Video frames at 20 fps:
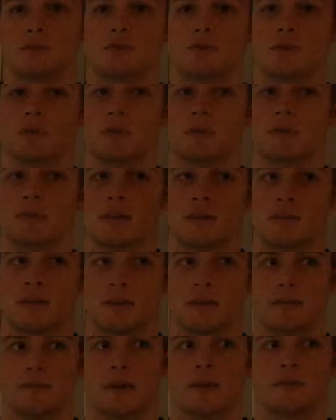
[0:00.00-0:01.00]
of chutes and
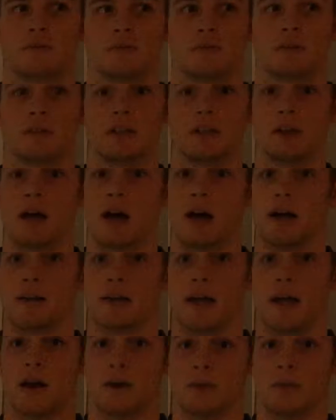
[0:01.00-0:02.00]
successfully guide
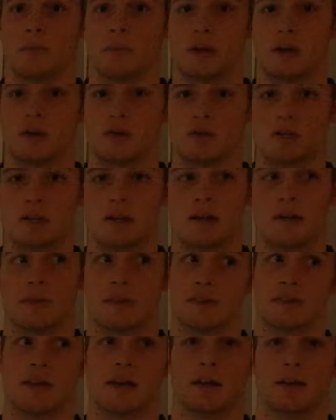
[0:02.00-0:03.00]
it out of the BRG,
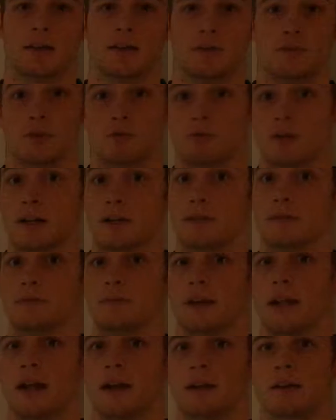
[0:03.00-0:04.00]
and the second is to raise the
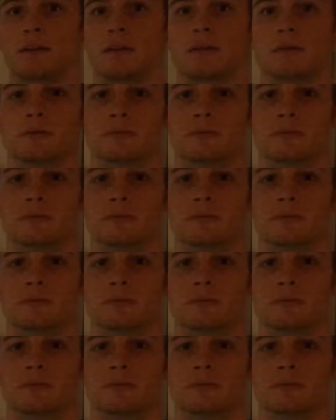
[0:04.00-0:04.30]
flag.